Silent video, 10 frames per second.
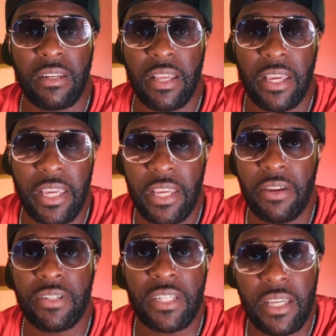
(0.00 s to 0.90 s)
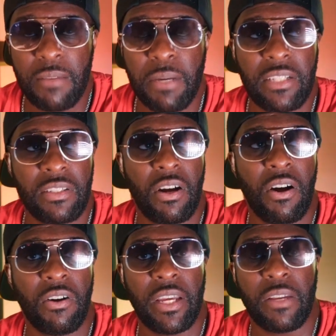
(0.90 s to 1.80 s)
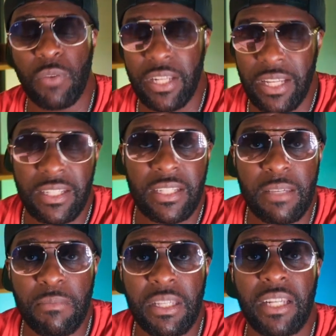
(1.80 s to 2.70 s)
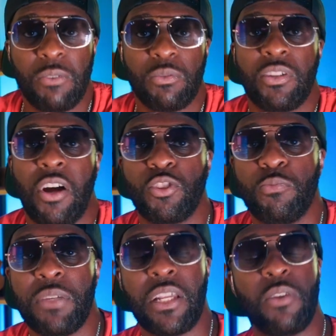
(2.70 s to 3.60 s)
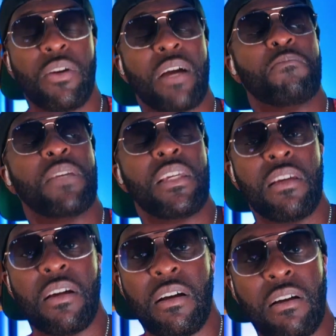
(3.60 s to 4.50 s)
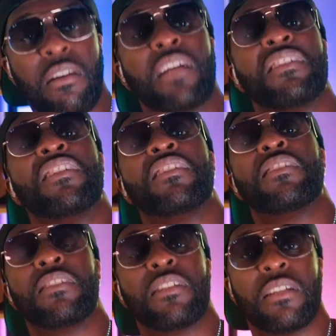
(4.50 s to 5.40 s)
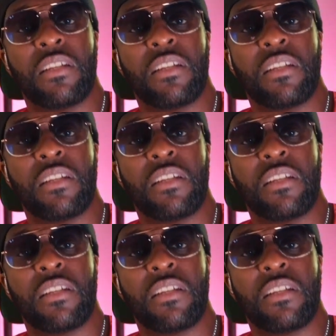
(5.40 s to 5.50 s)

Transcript: they hear singing my song, and when they see me, they don't talk to me, they look at me like this.